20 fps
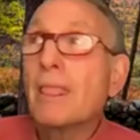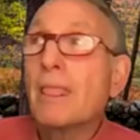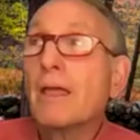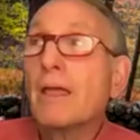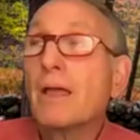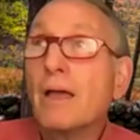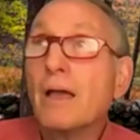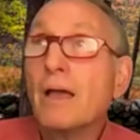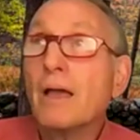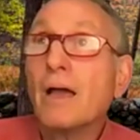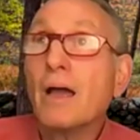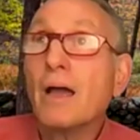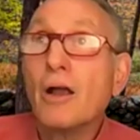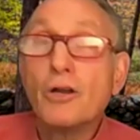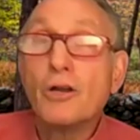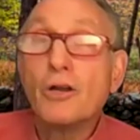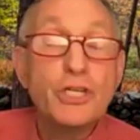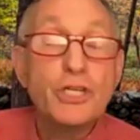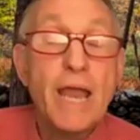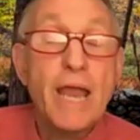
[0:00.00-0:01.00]
uh, our
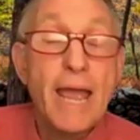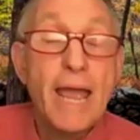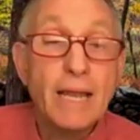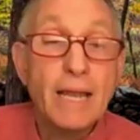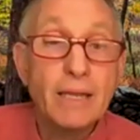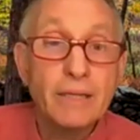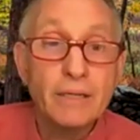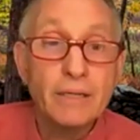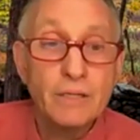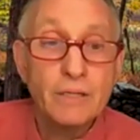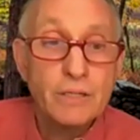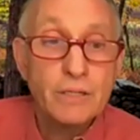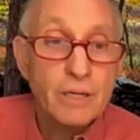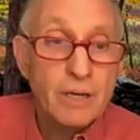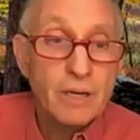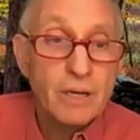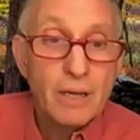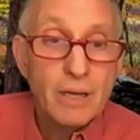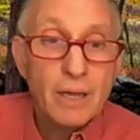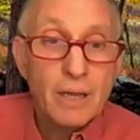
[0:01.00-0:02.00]
challenge
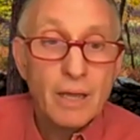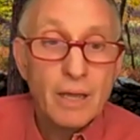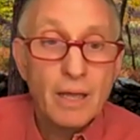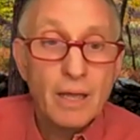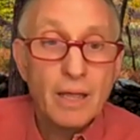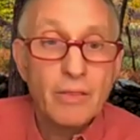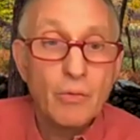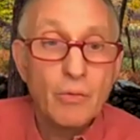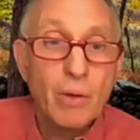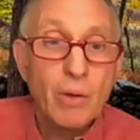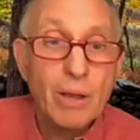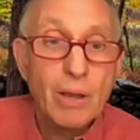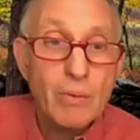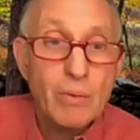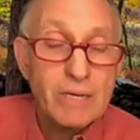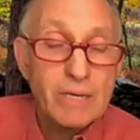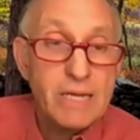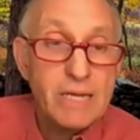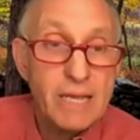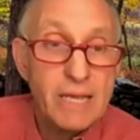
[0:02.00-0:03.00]
uh, the way we
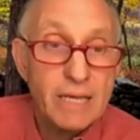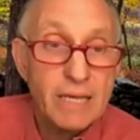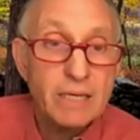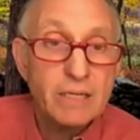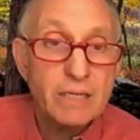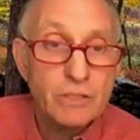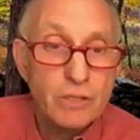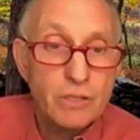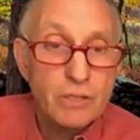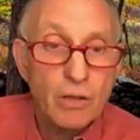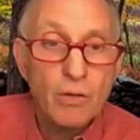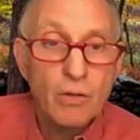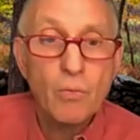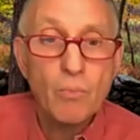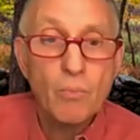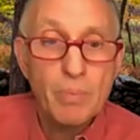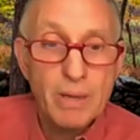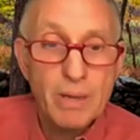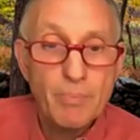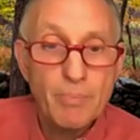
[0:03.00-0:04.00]
did is so
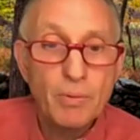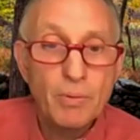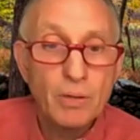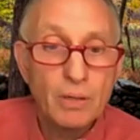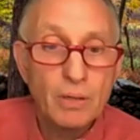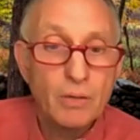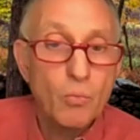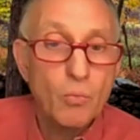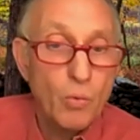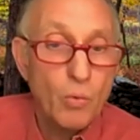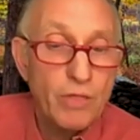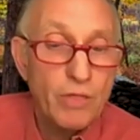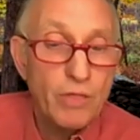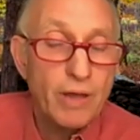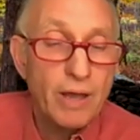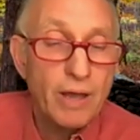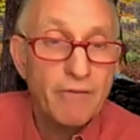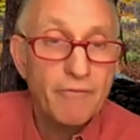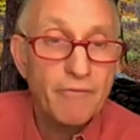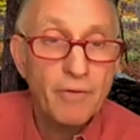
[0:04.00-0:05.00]
people with
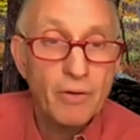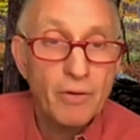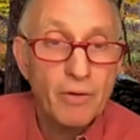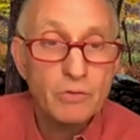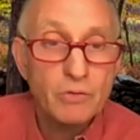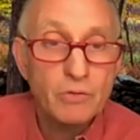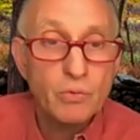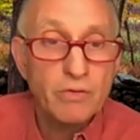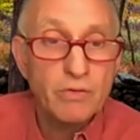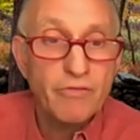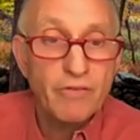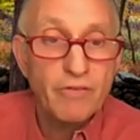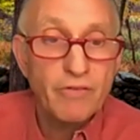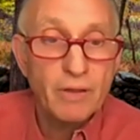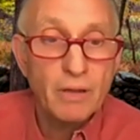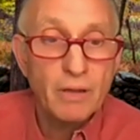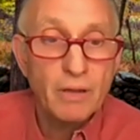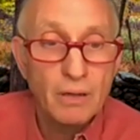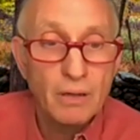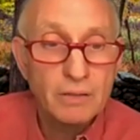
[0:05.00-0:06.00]
iPhones would
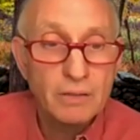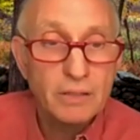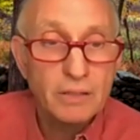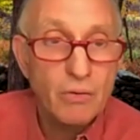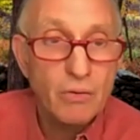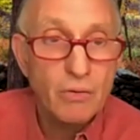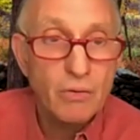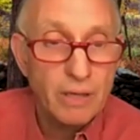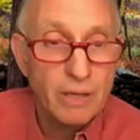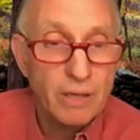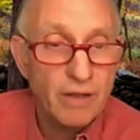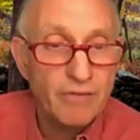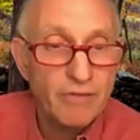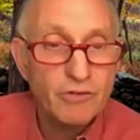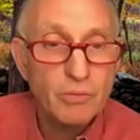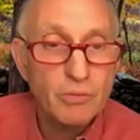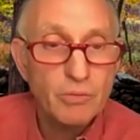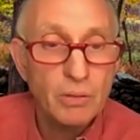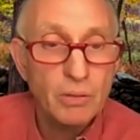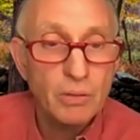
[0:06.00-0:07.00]
feel totally
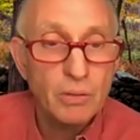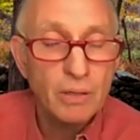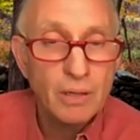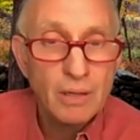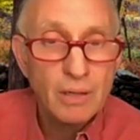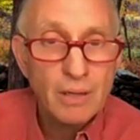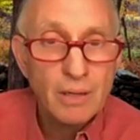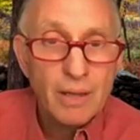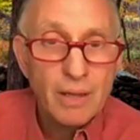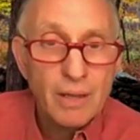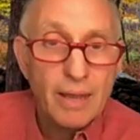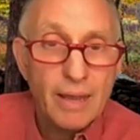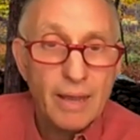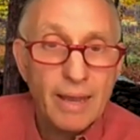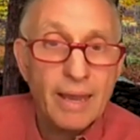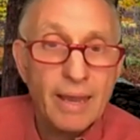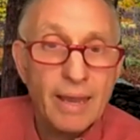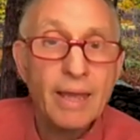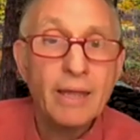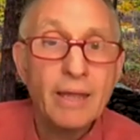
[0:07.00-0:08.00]
comfortable
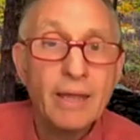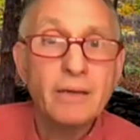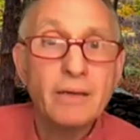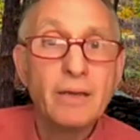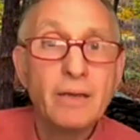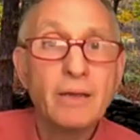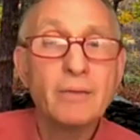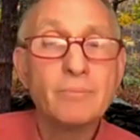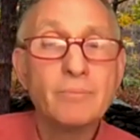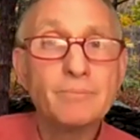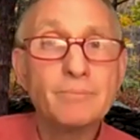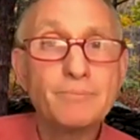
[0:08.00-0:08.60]
and um,